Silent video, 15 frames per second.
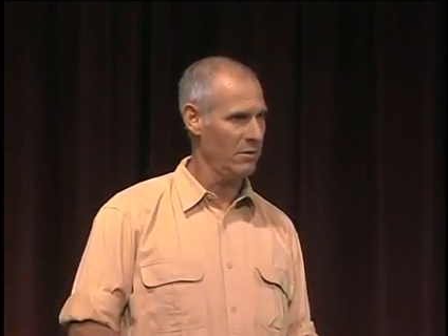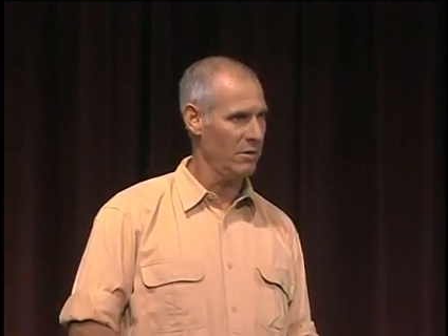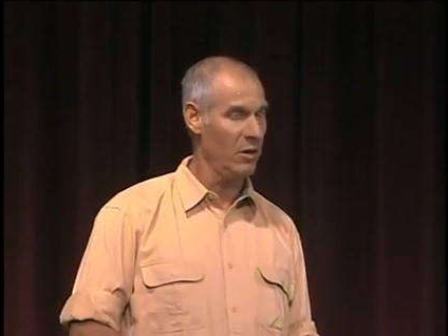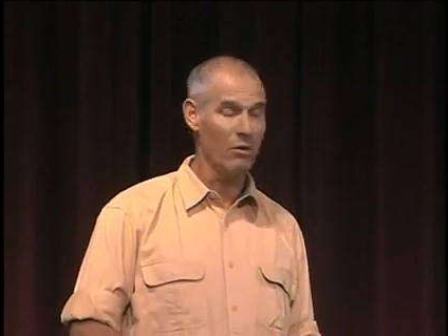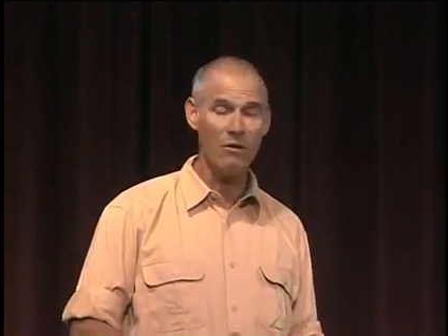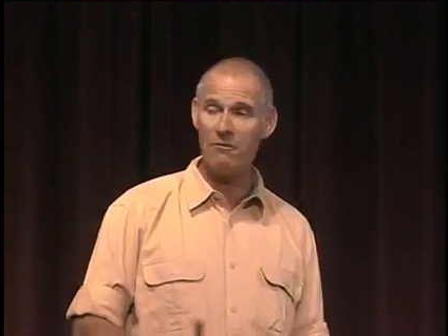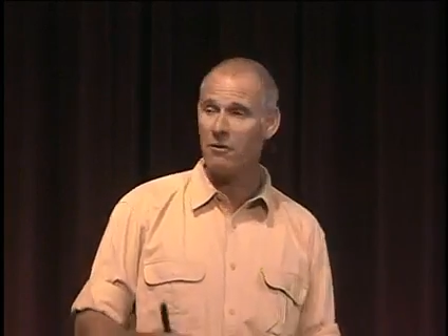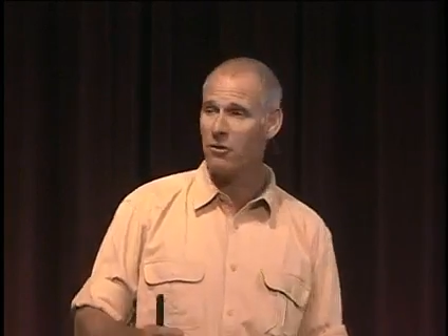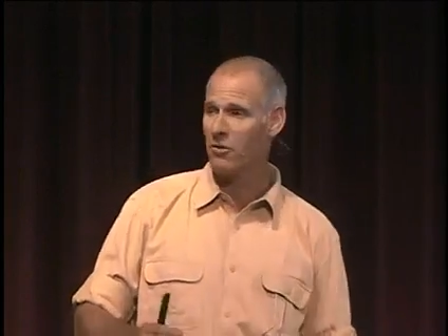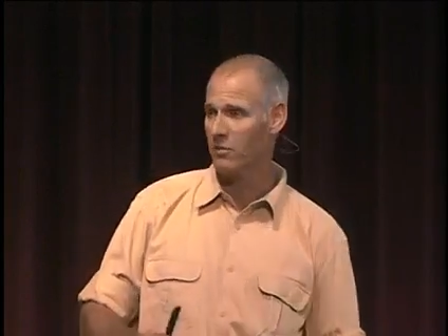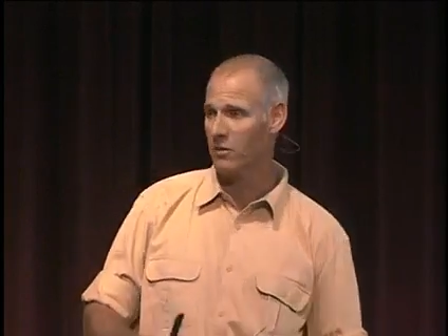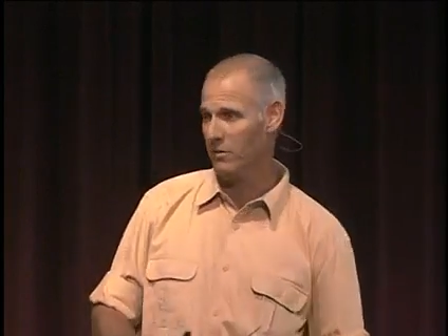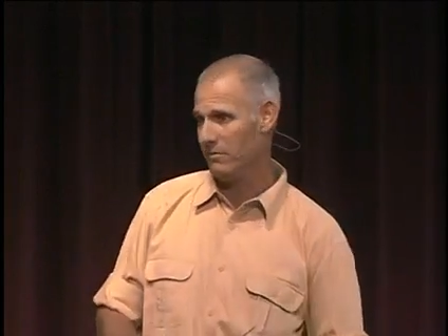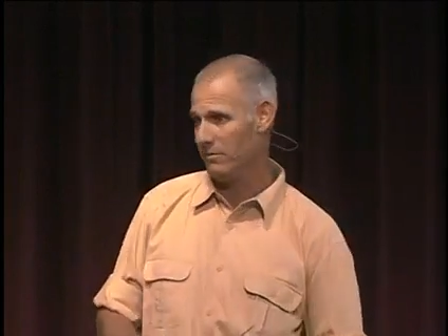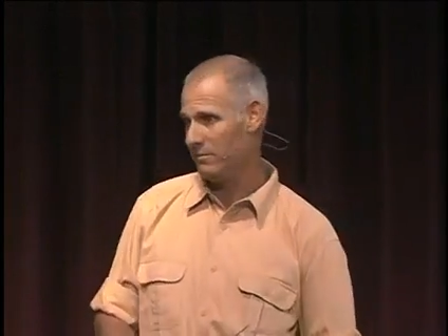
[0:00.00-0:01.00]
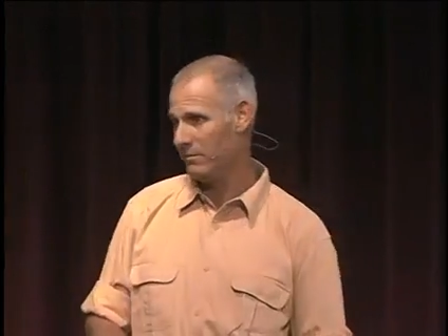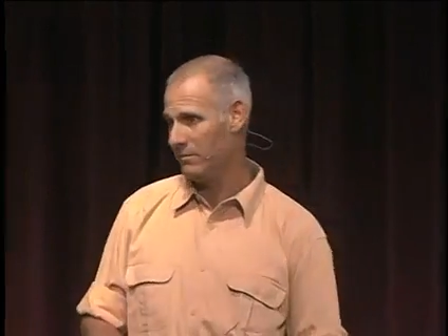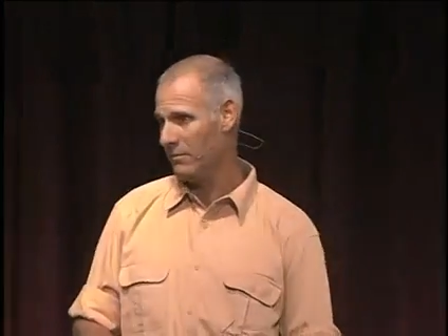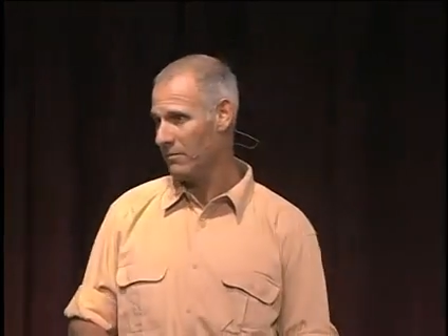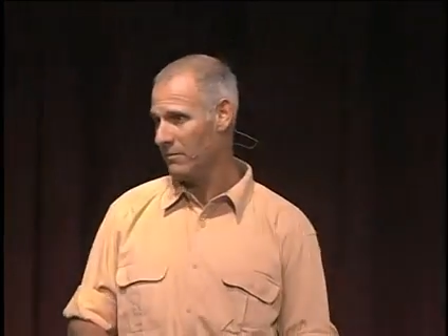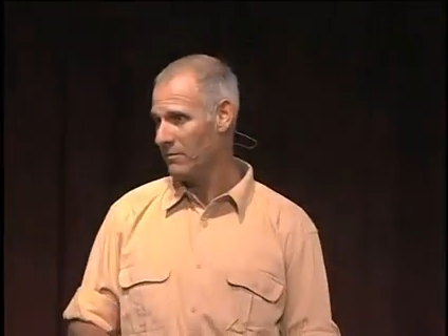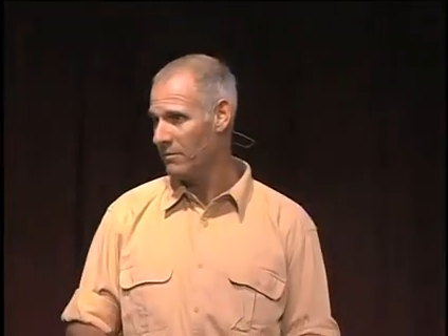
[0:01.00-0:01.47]
Or a fisherman.
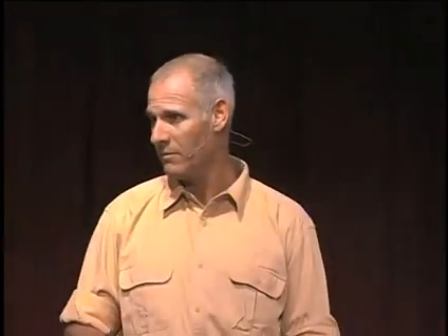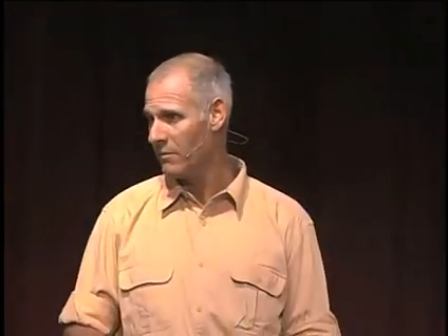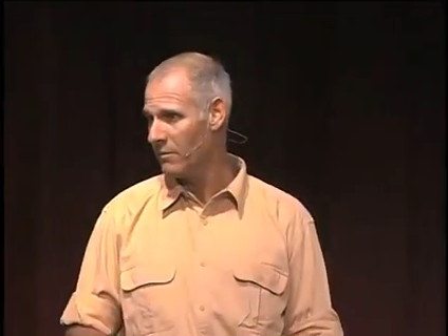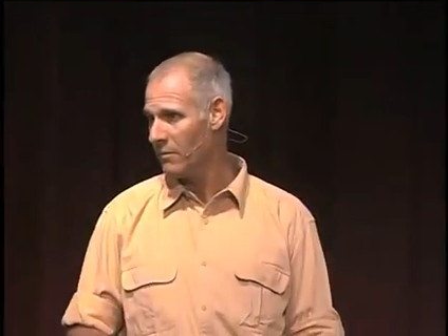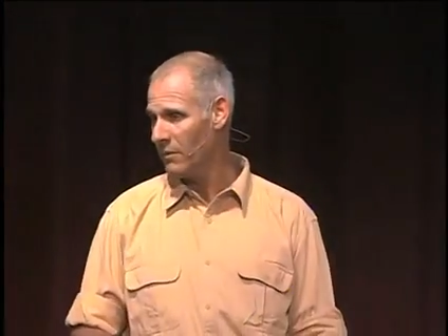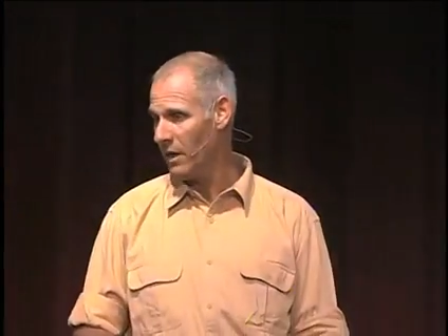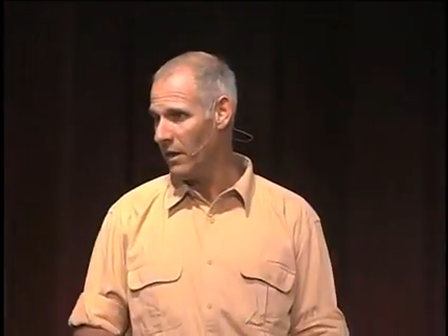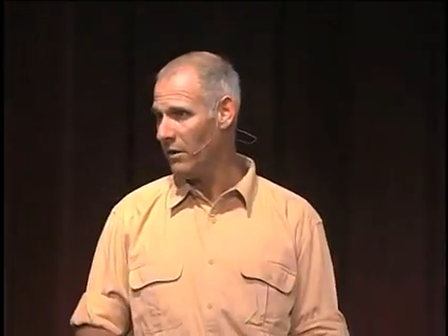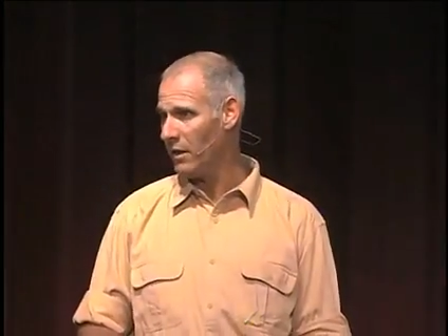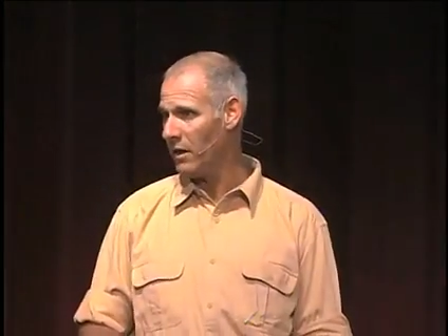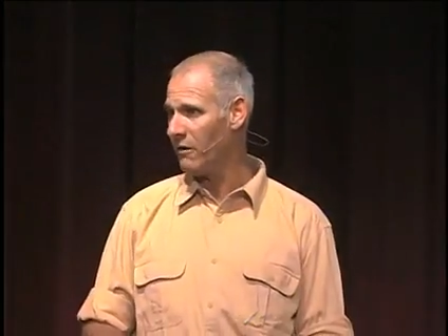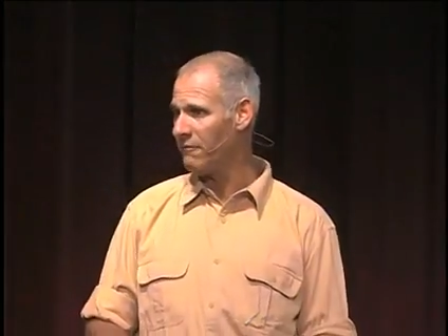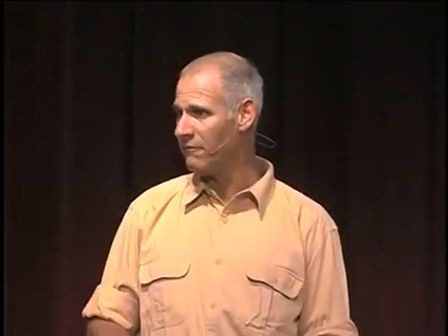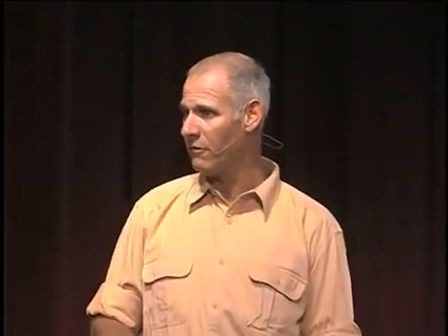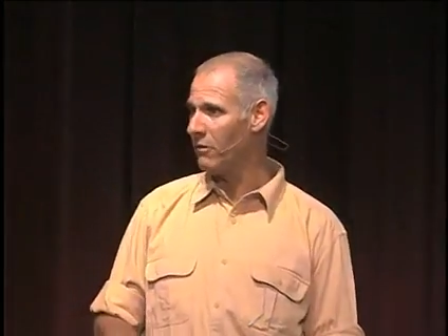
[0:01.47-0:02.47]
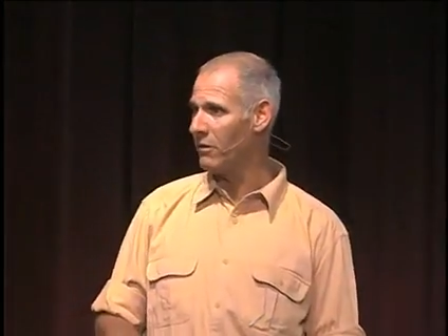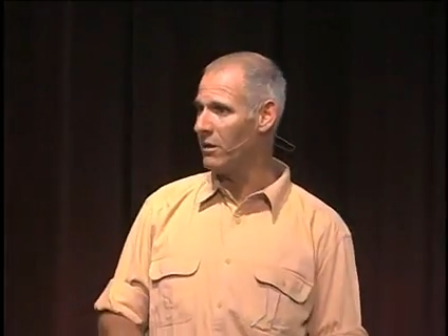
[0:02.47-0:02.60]
And therefore,